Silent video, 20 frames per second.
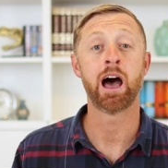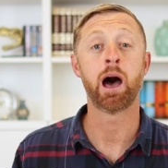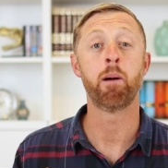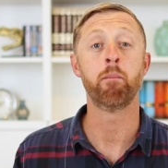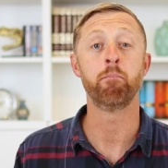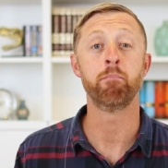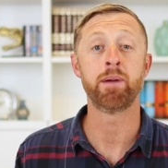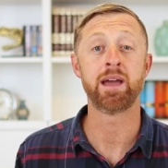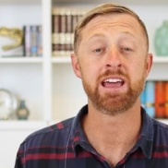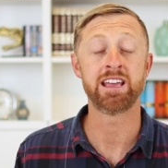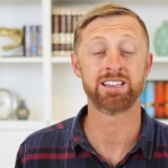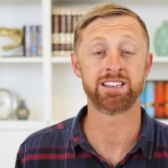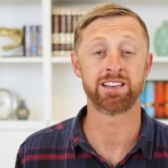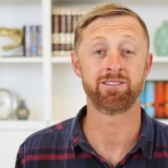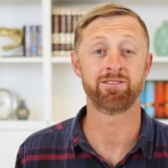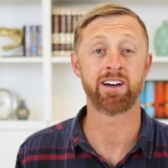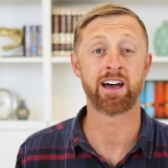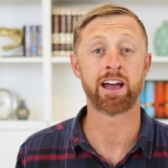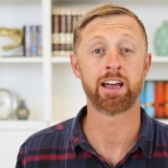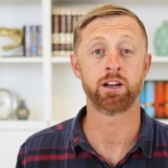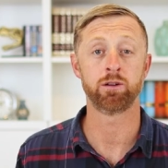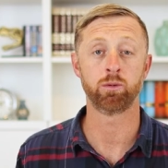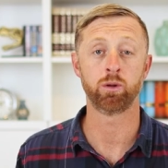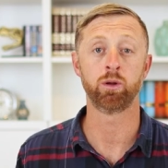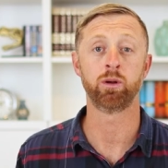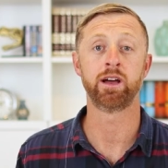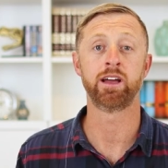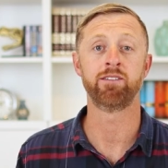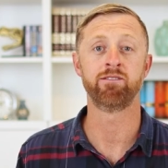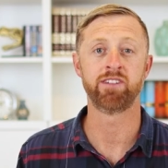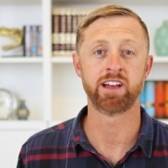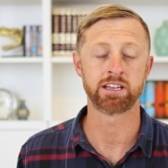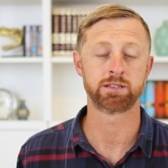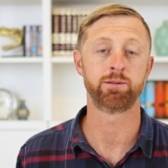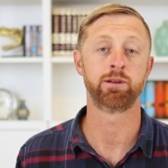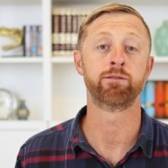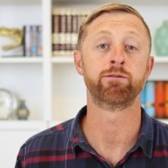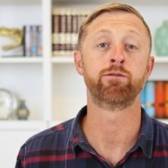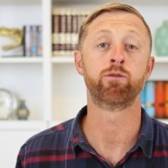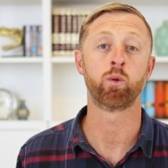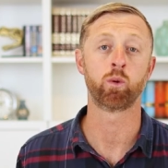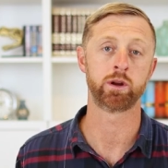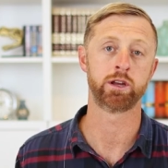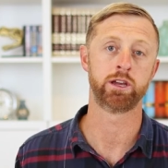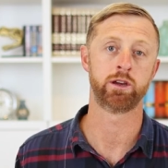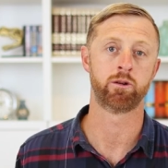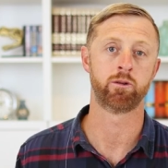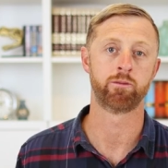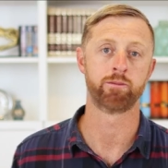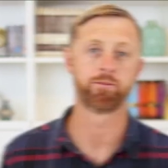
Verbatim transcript: amazing valuable investment for you.